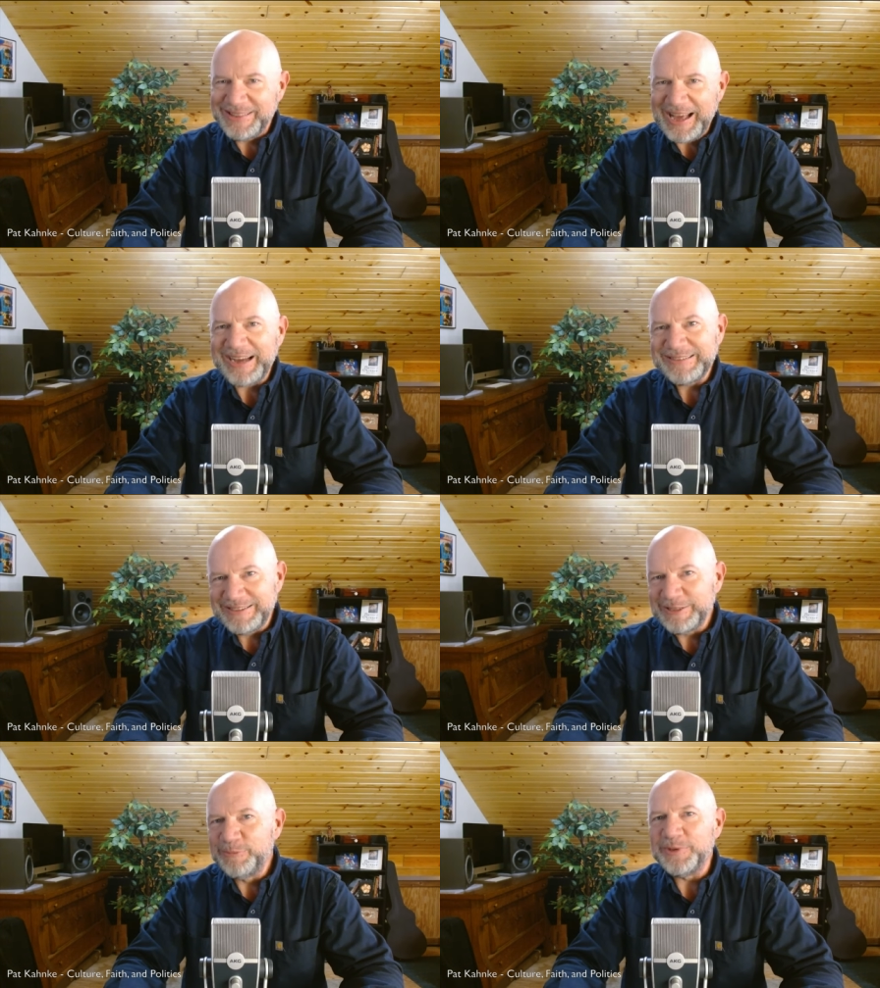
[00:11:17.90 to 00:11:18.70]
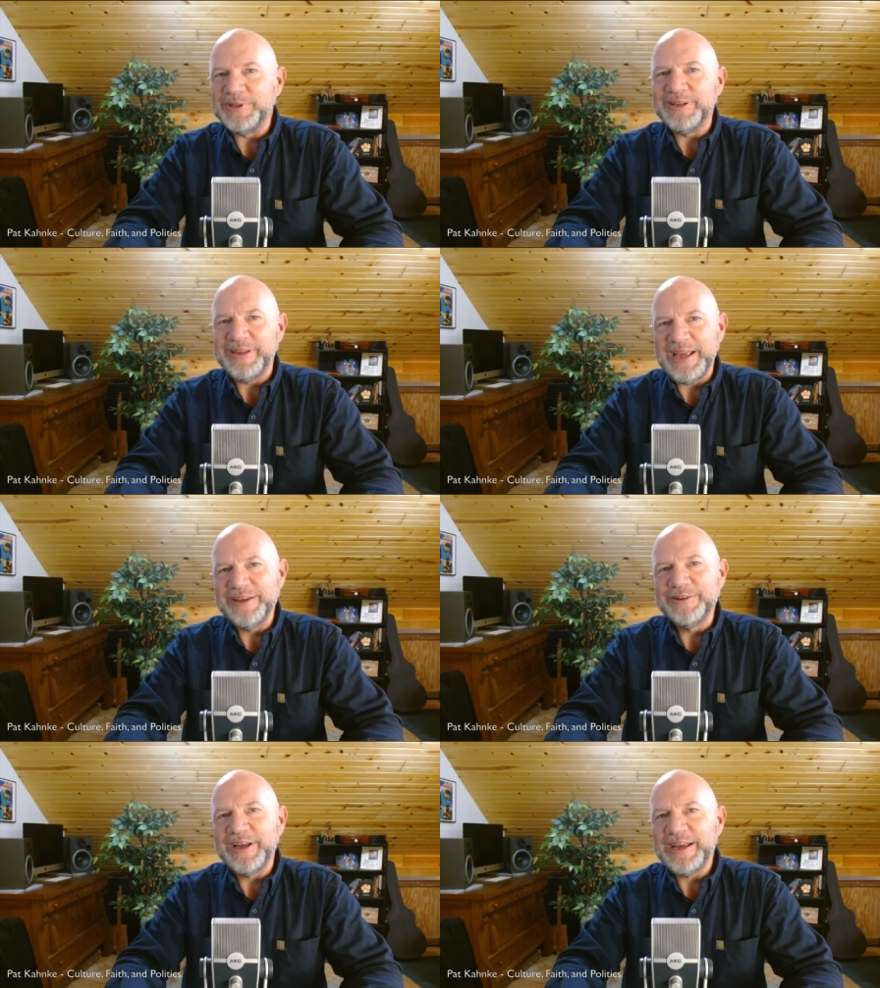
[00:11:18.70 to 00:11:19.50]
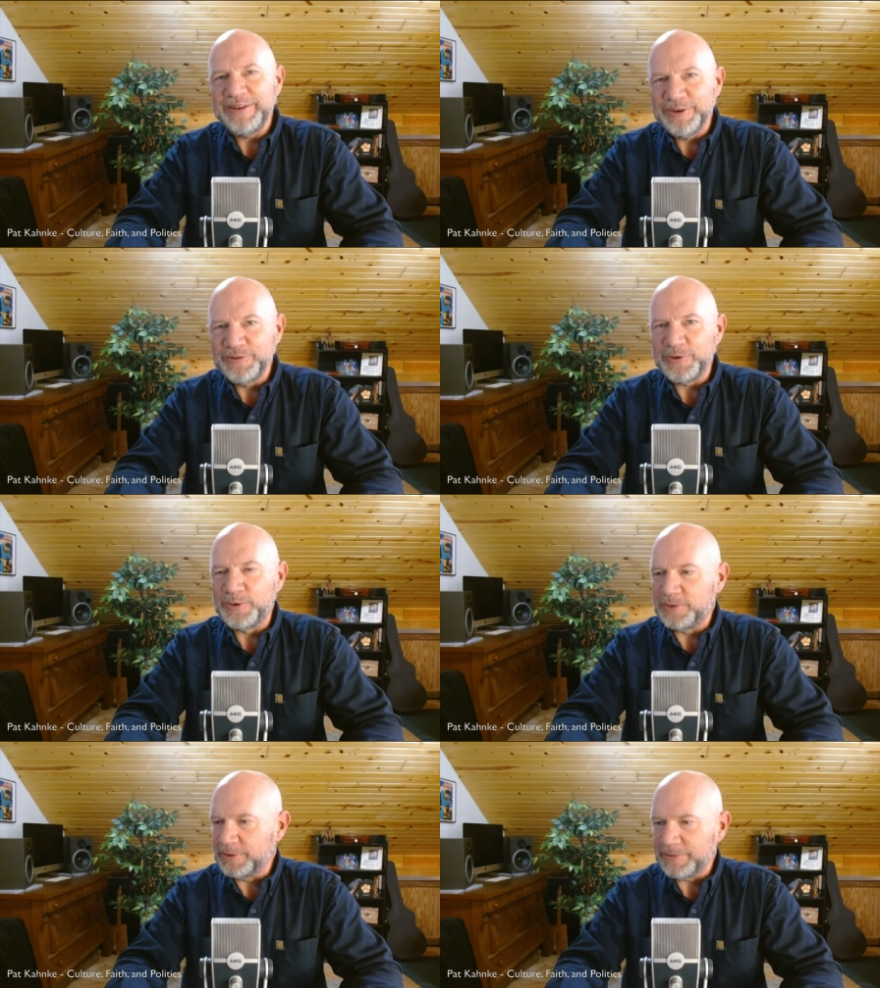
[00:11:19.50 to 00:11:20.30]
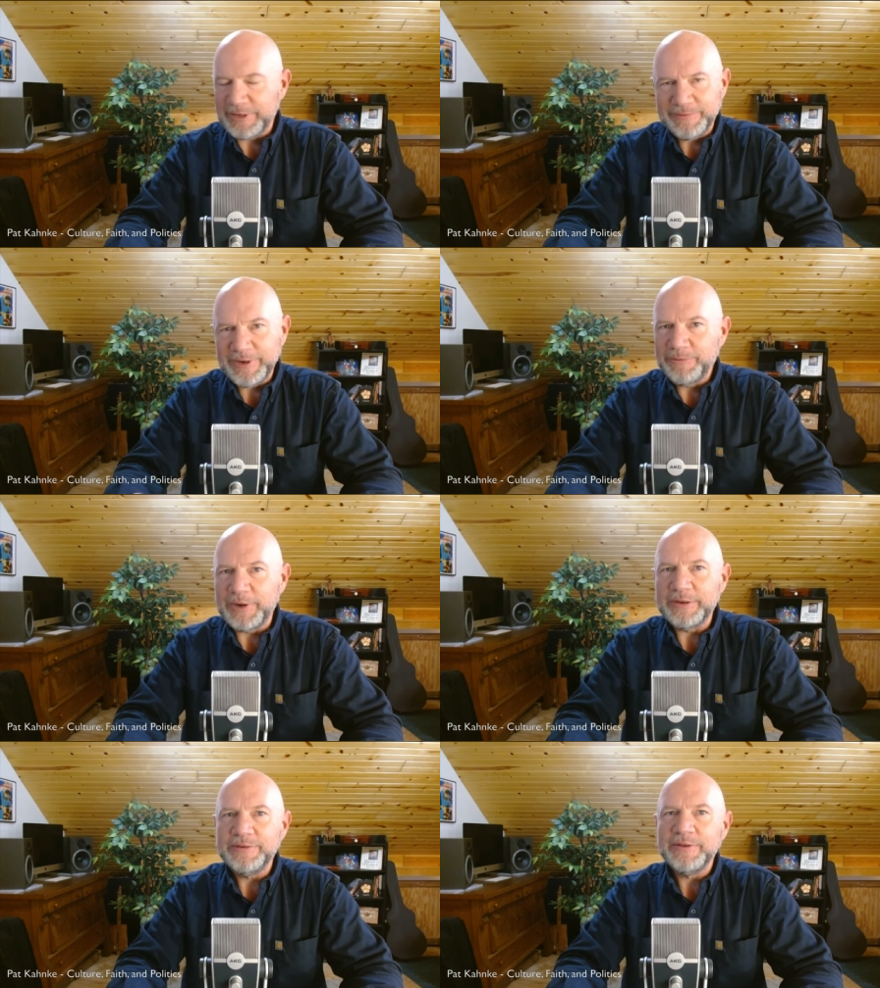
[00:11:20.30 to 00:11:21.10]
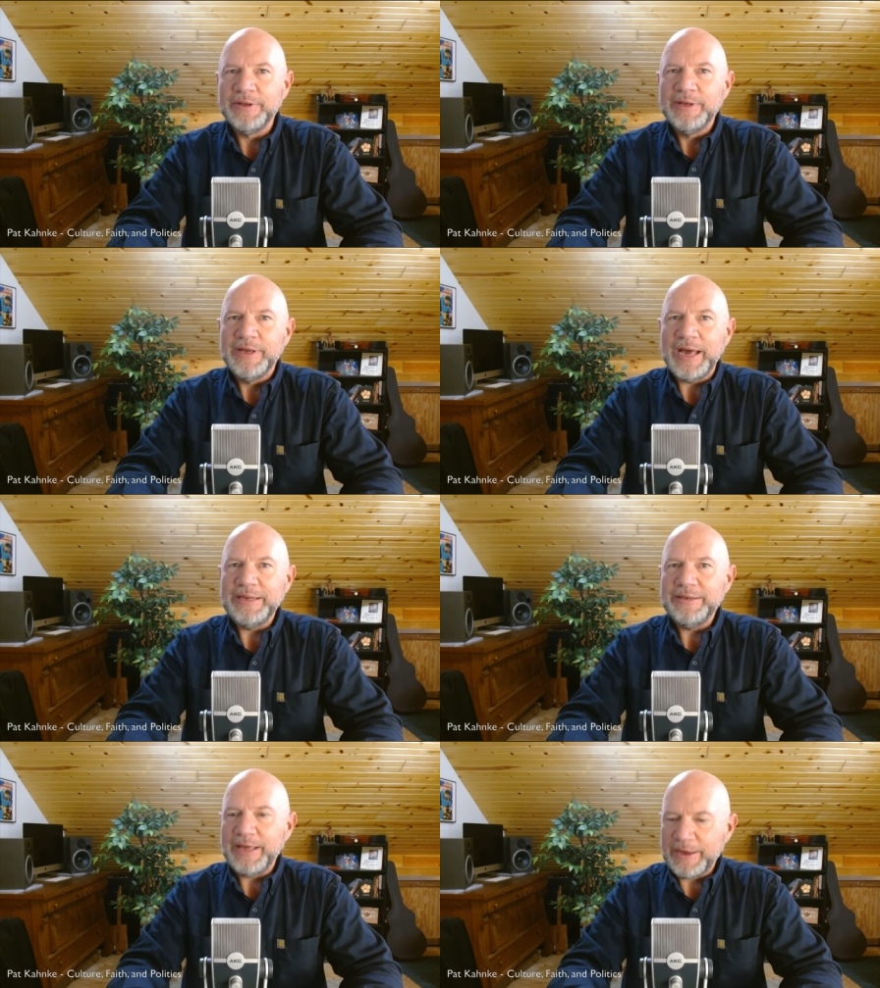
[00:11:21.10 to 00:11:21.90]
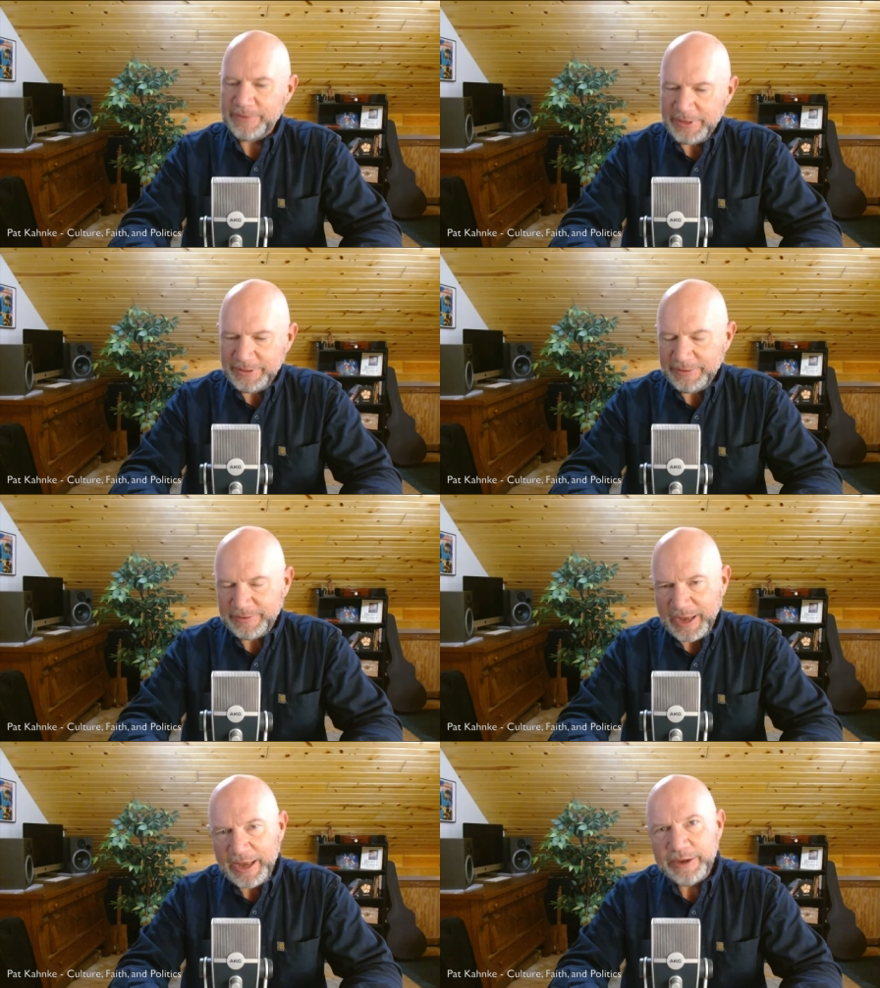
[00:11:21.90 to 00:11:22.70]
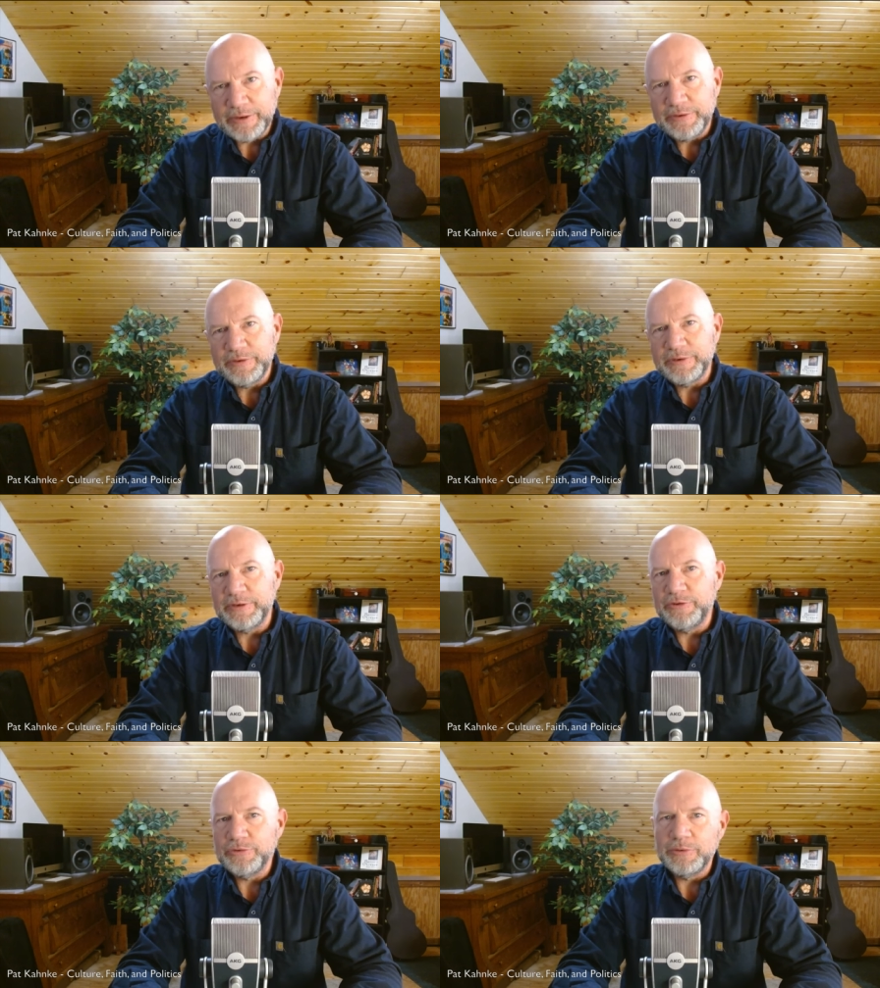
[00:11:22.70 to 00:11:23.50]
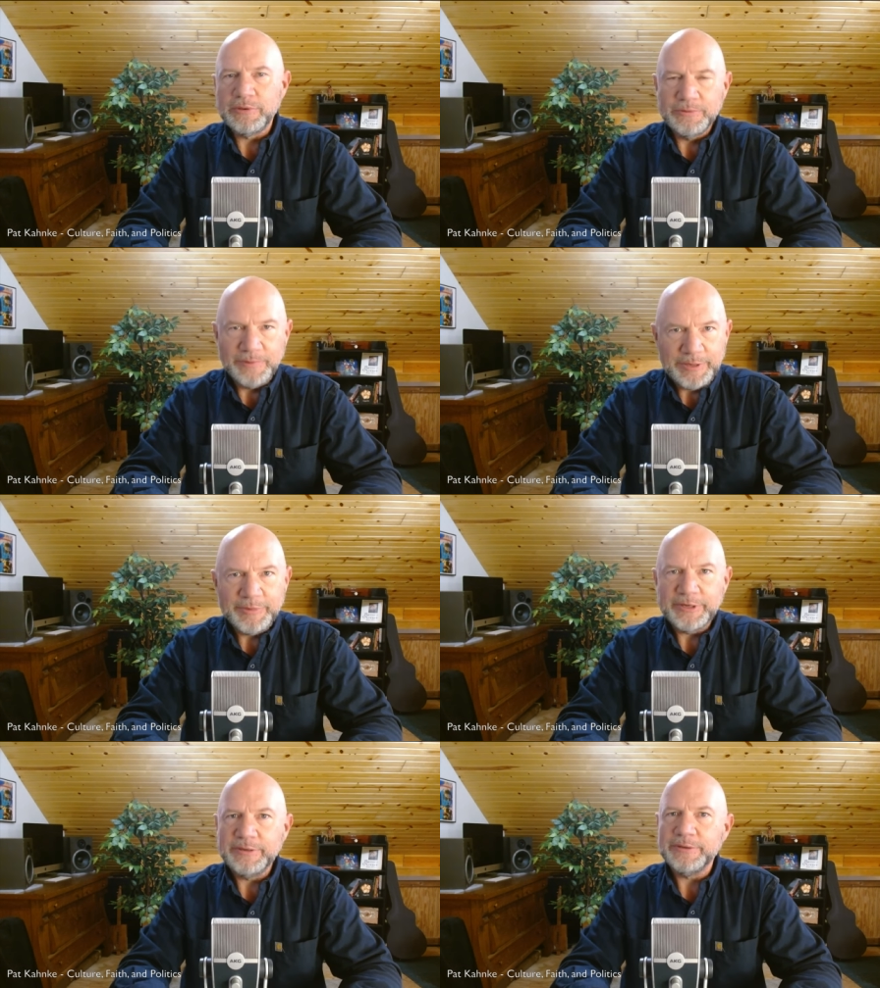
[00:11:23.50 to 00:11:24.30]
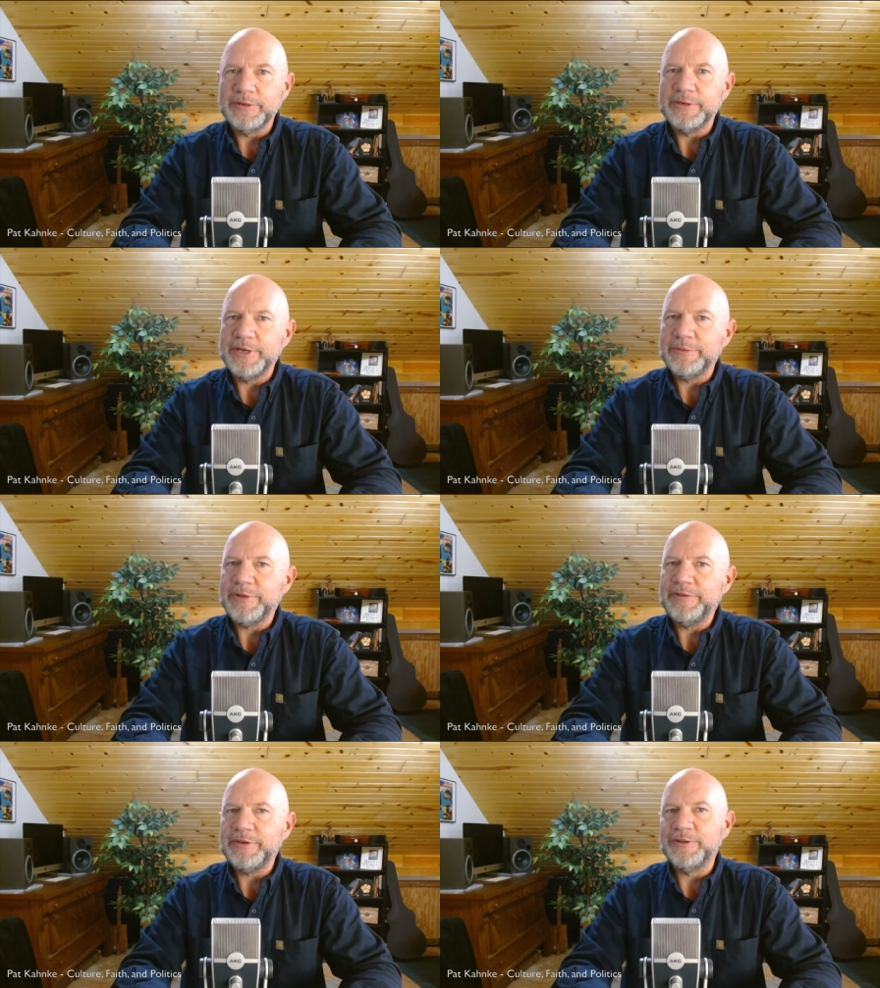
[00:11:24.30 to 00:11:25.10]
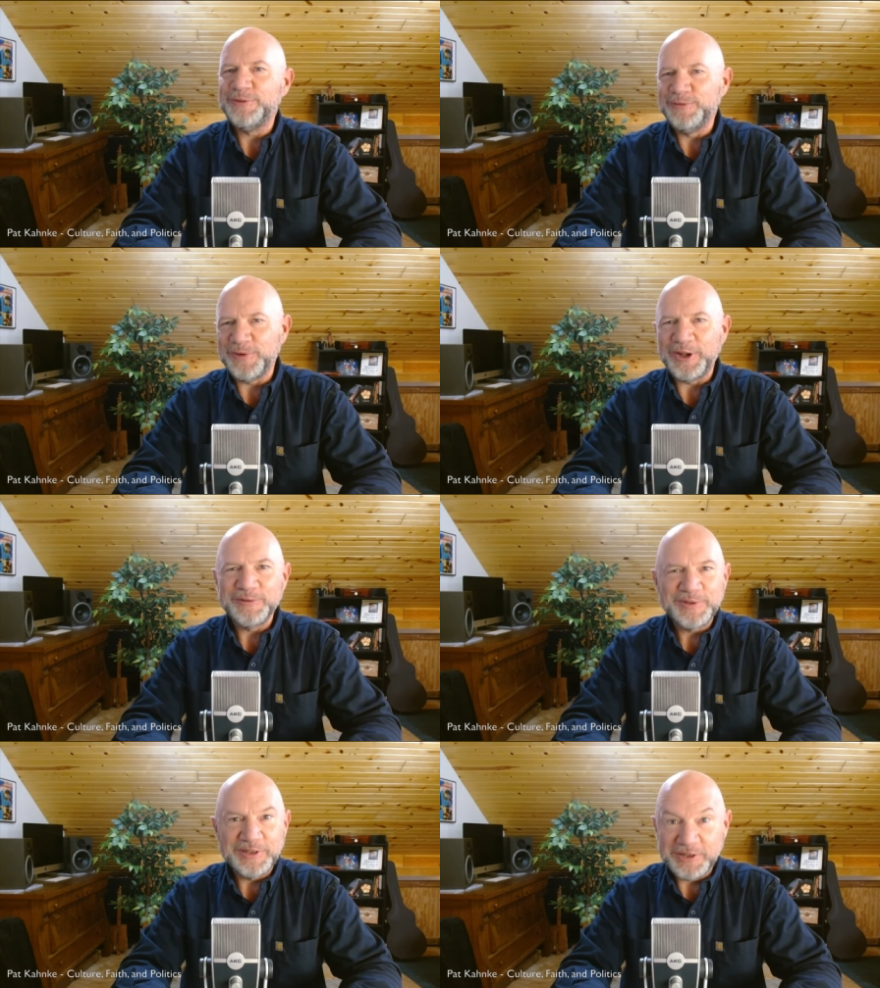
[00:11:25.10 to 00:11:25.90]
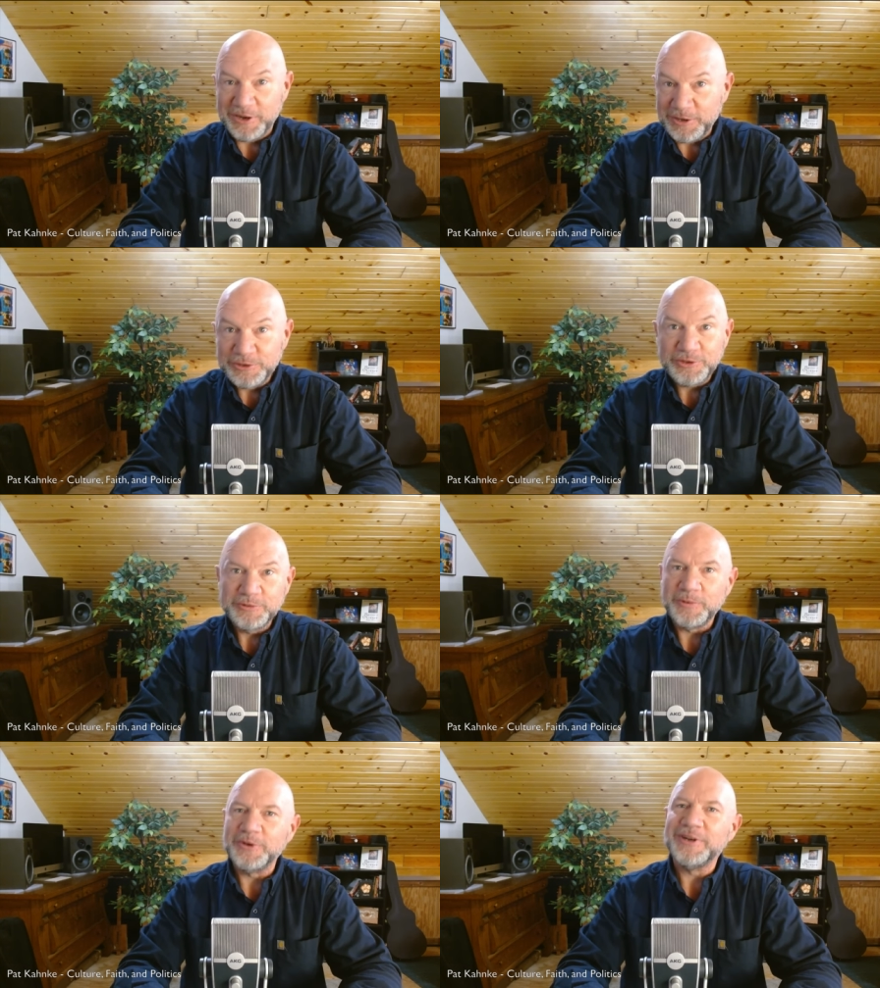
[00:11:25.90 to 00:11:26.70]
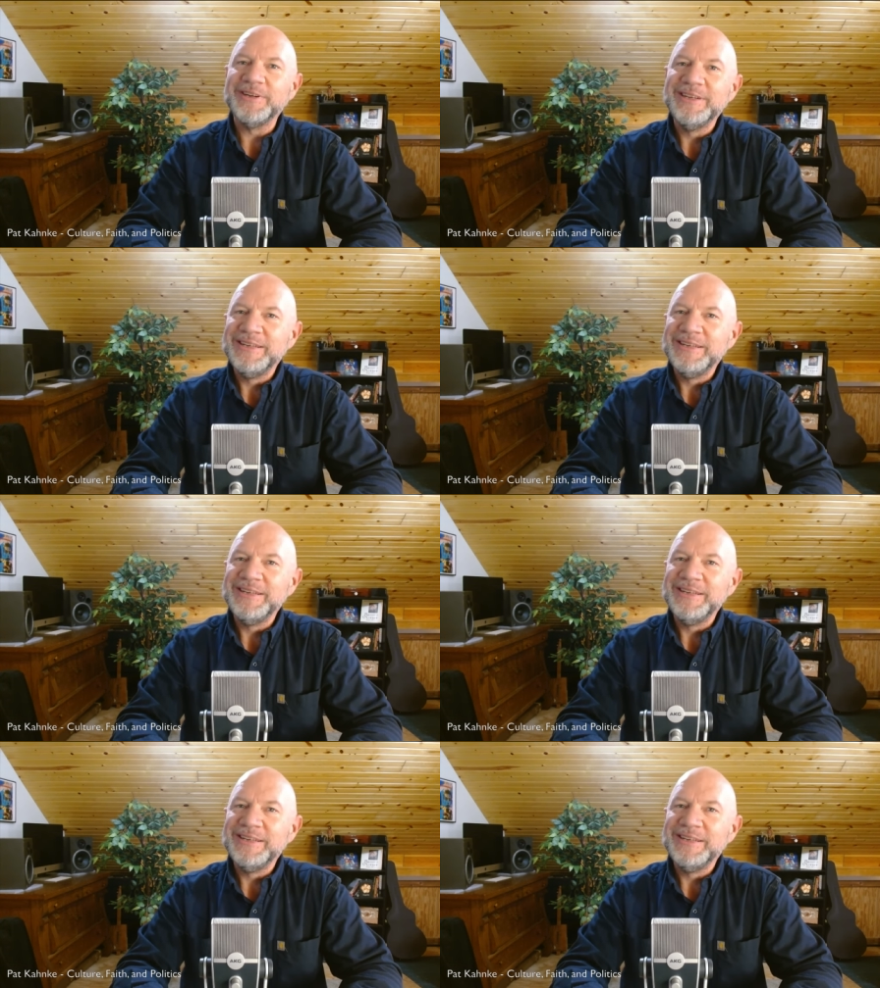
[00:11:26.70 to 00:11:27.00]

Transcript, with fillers: that simple. At eight or nine years old, or whatever I was, I didn't have any desire to control women or get myself involved in a culture war.